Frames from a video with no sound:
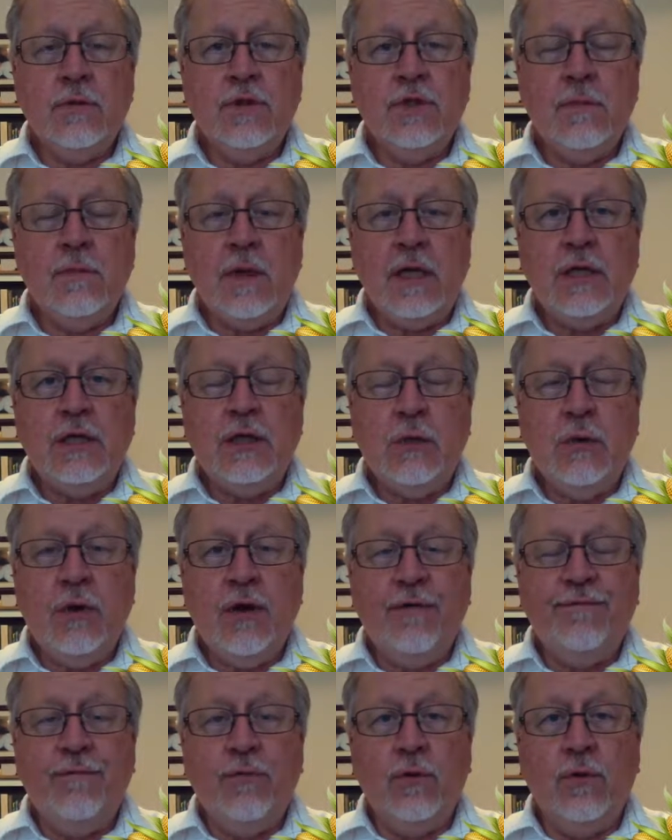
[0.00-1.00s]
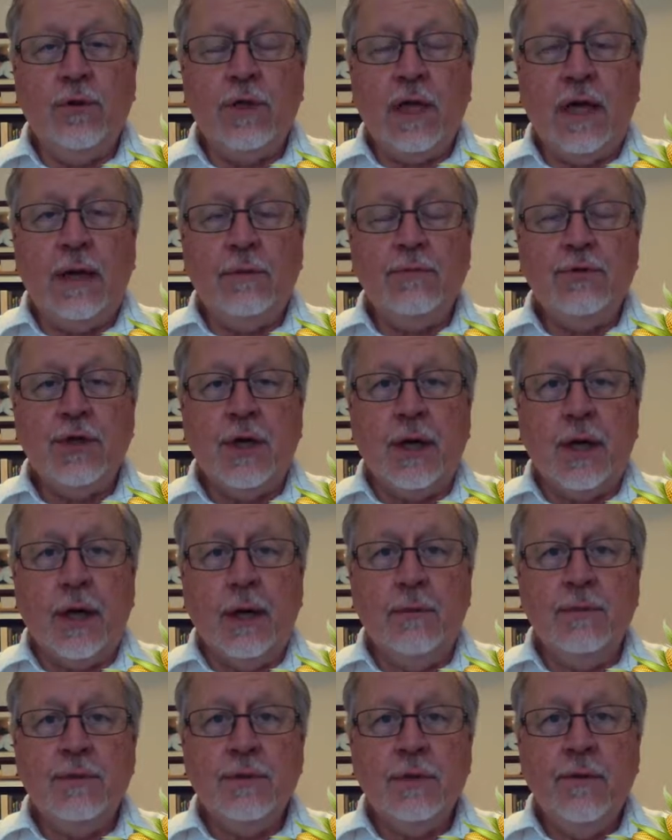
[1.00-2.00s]
which means you have full-time
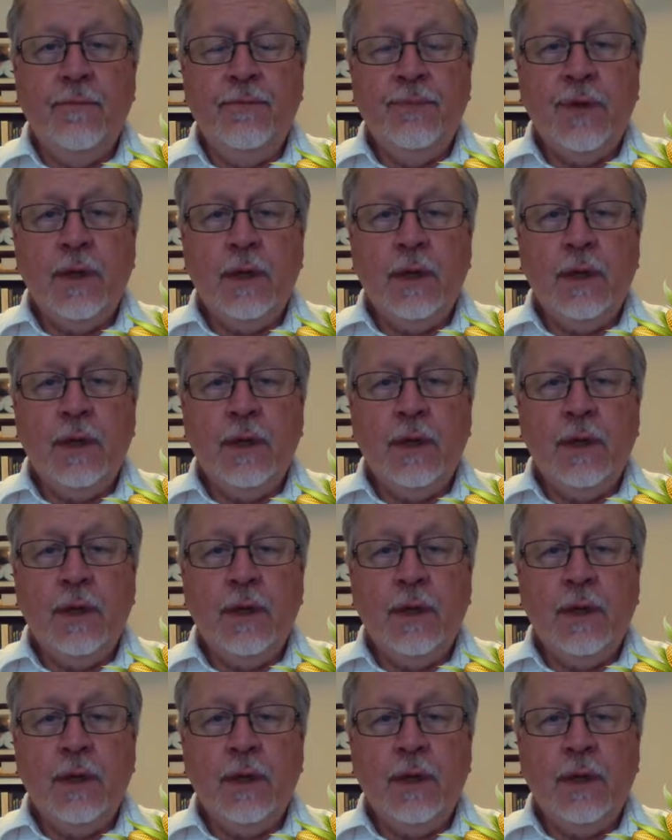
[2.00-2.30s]
jobs.